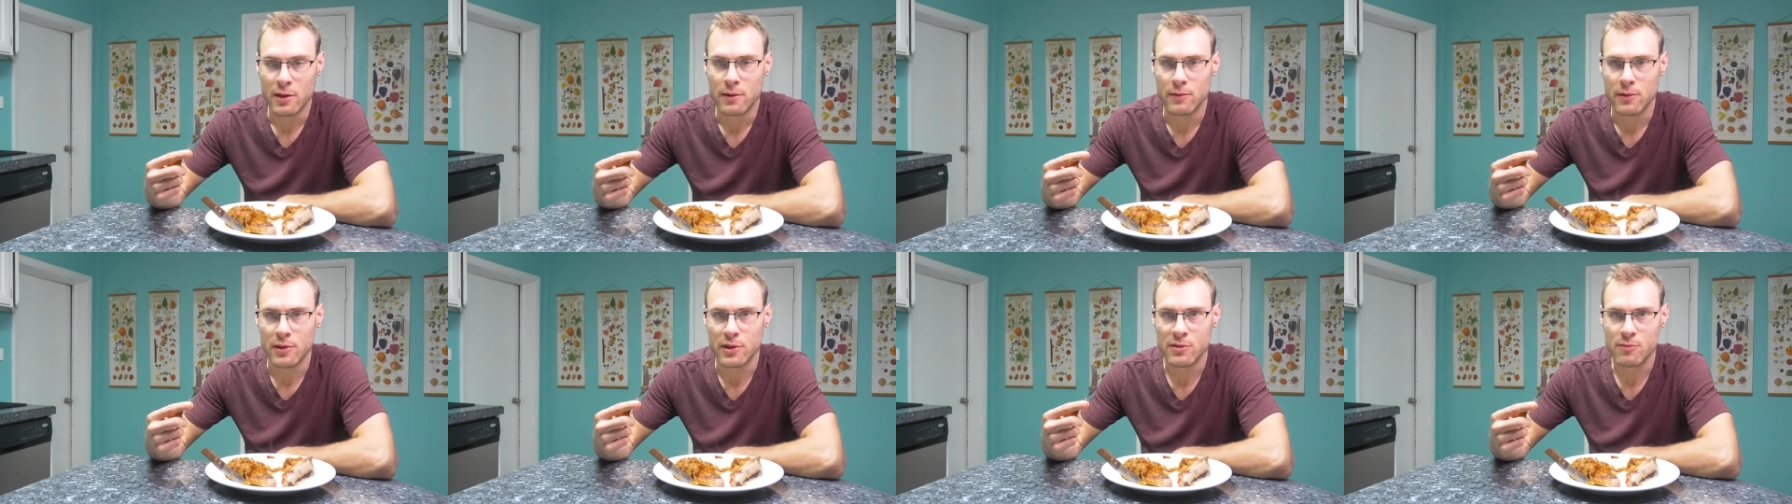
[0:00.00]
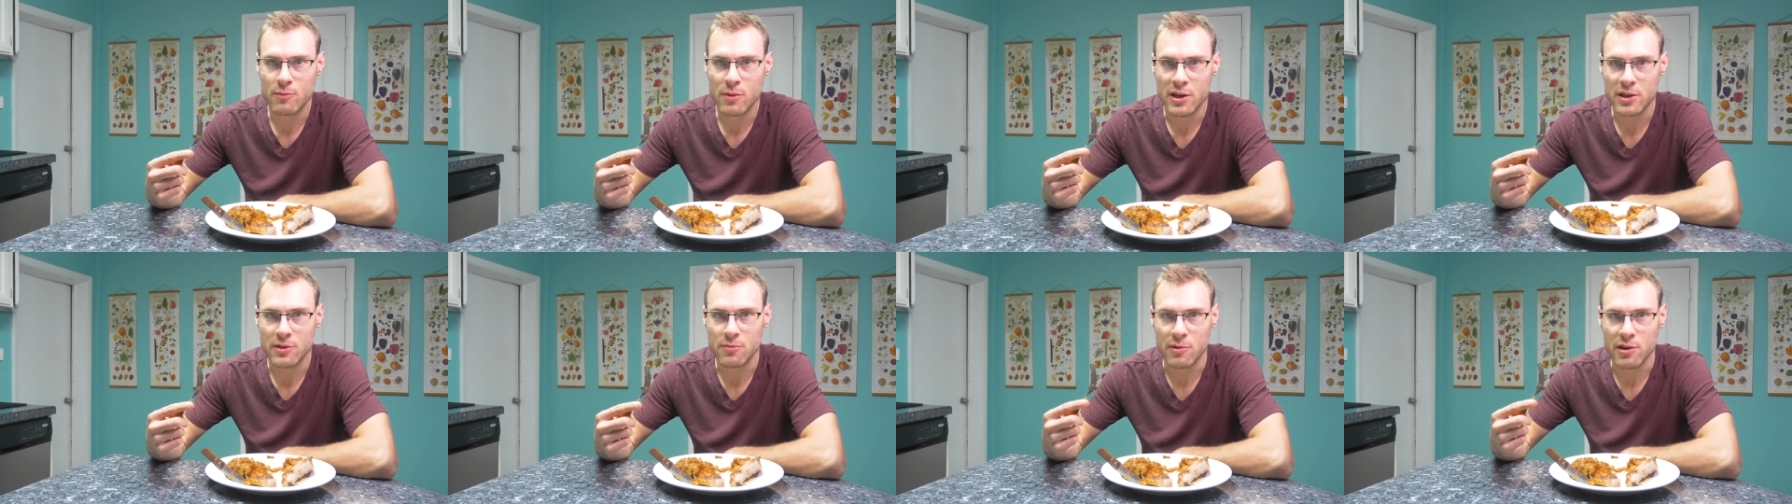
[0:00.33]
This
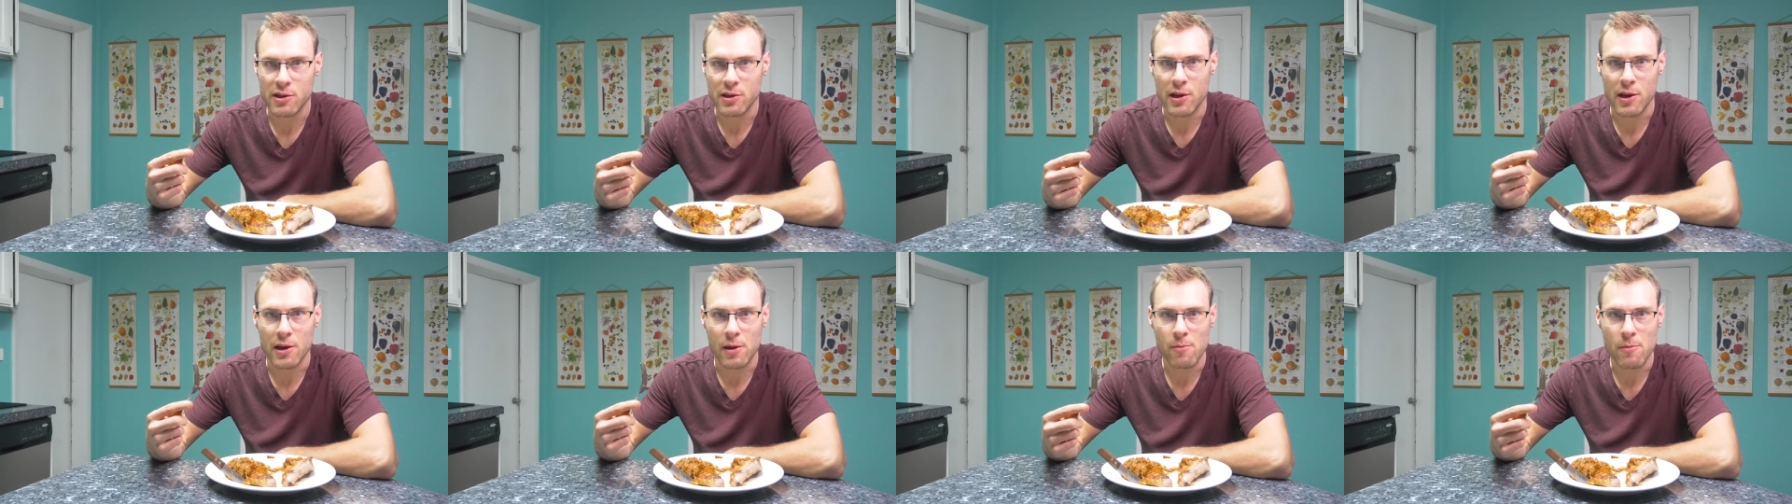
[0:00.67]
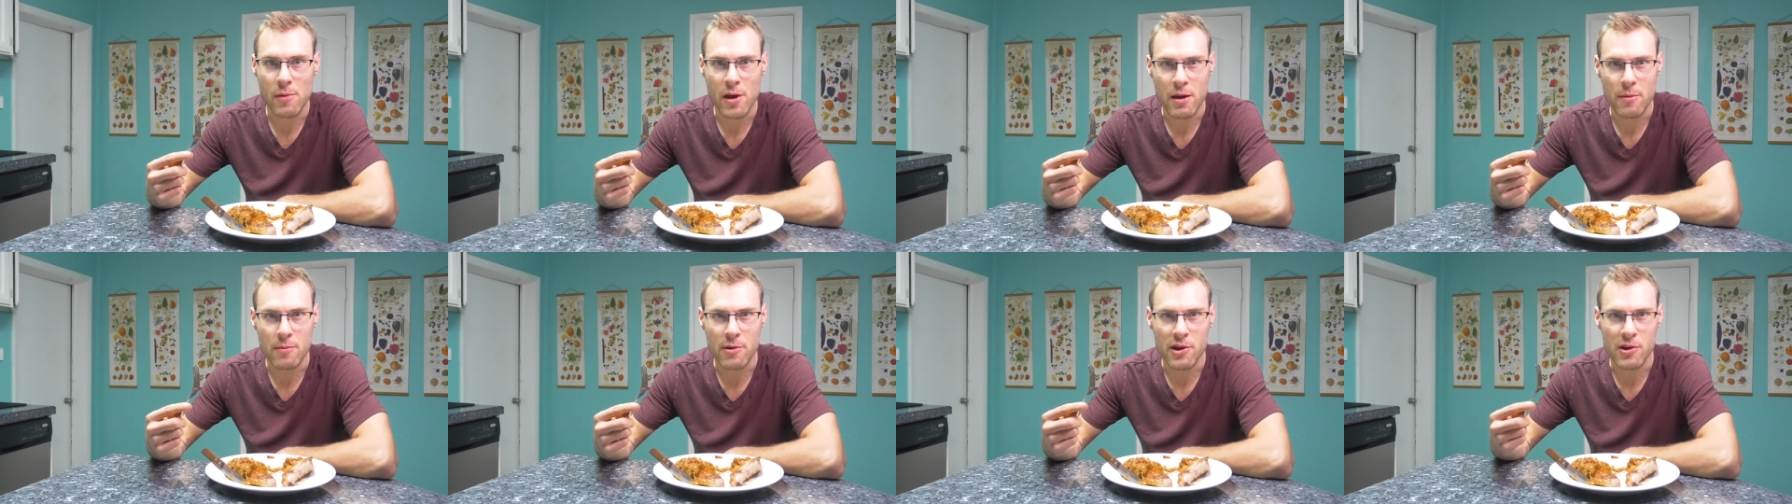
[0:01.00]
makes me think
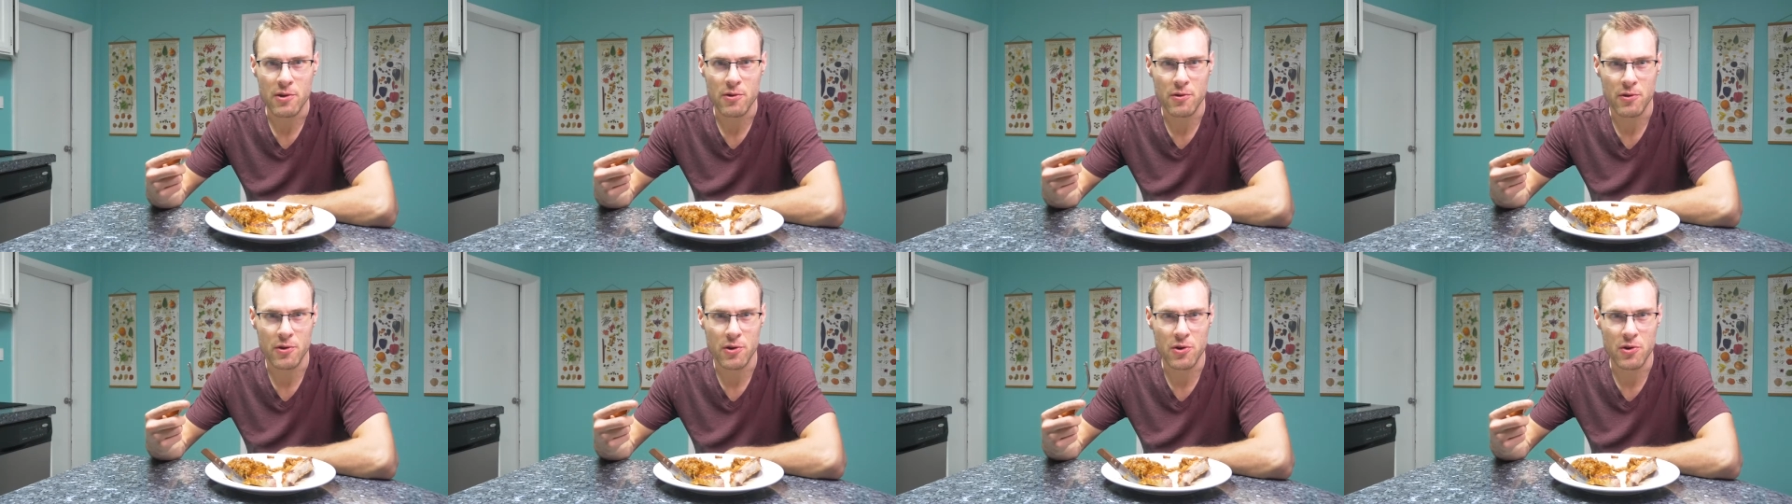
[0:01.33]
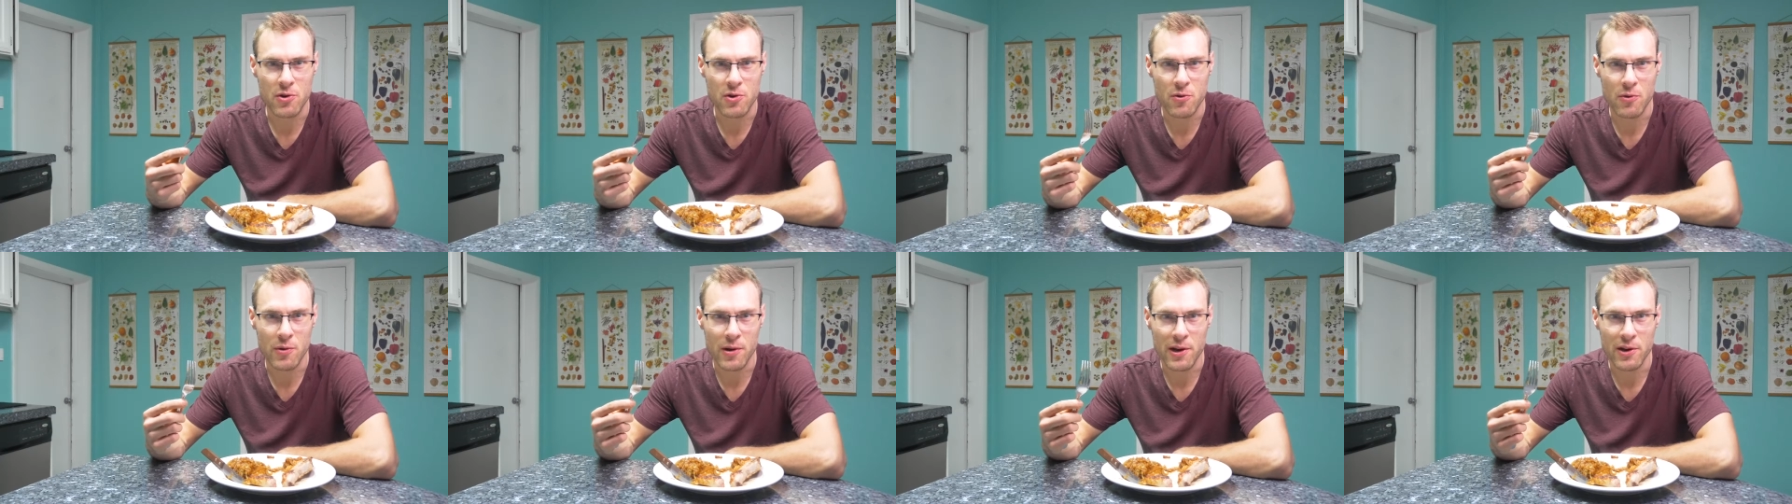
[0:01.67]
maybe you could
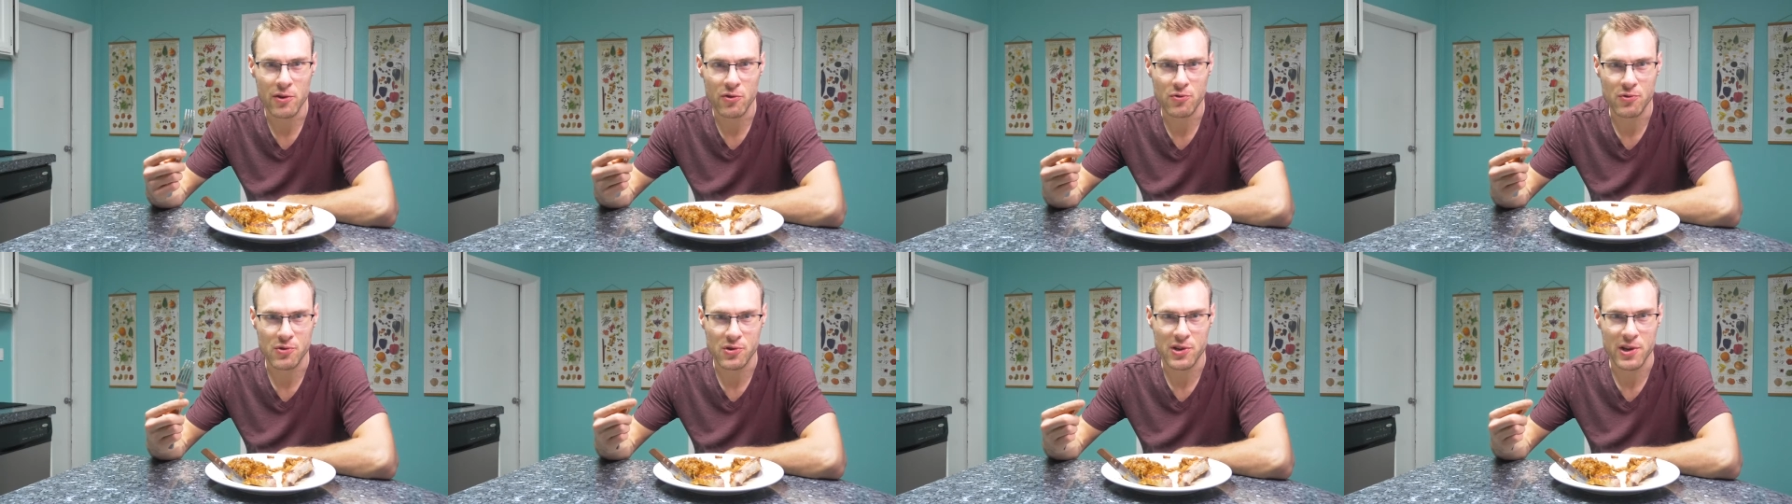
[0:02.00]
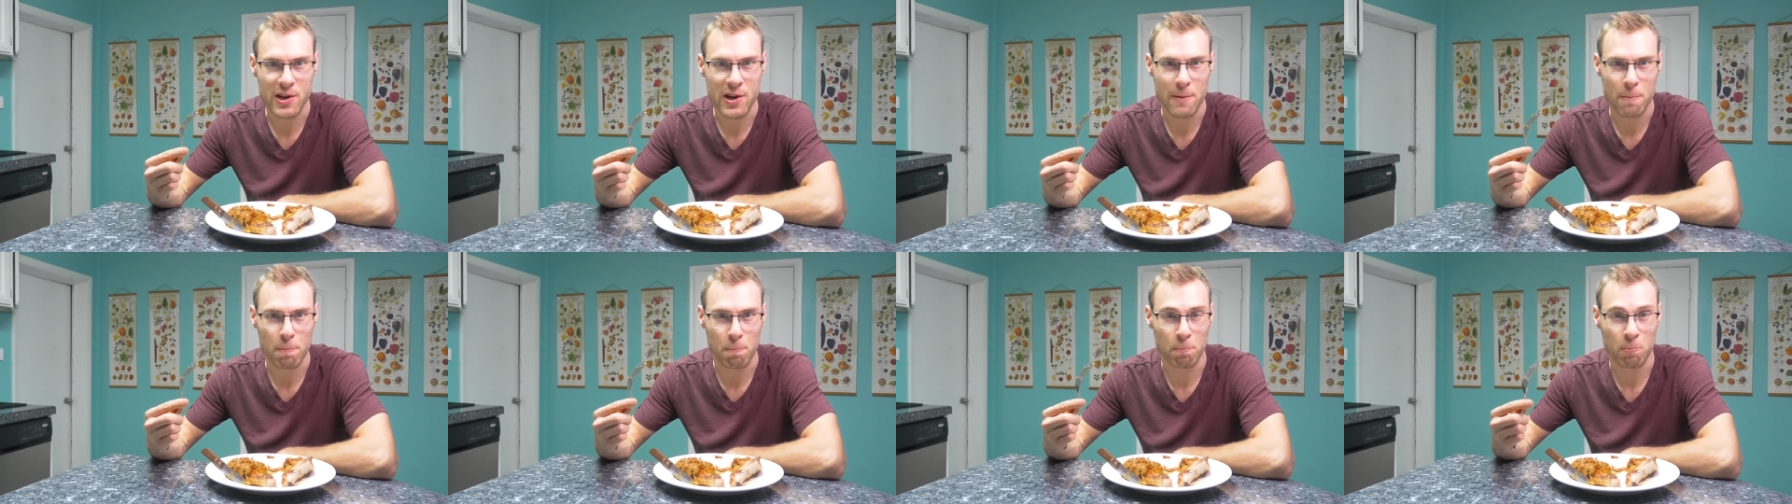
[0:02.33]
do an
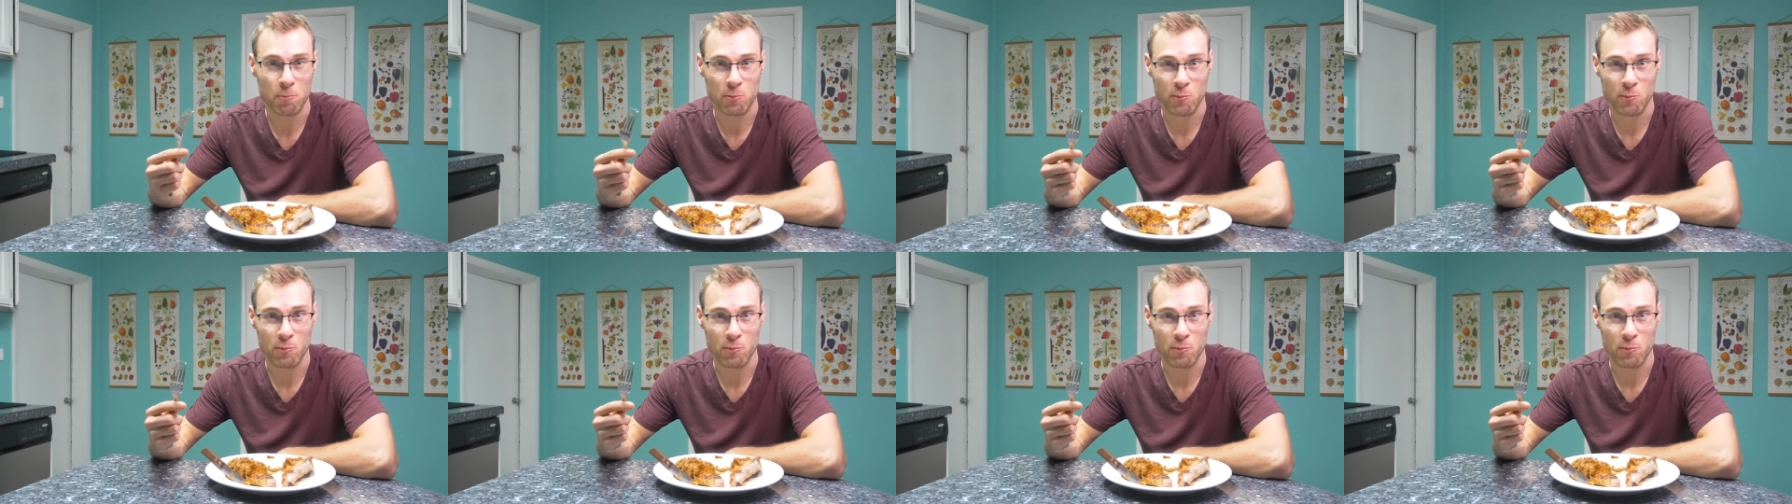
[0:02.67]
interesting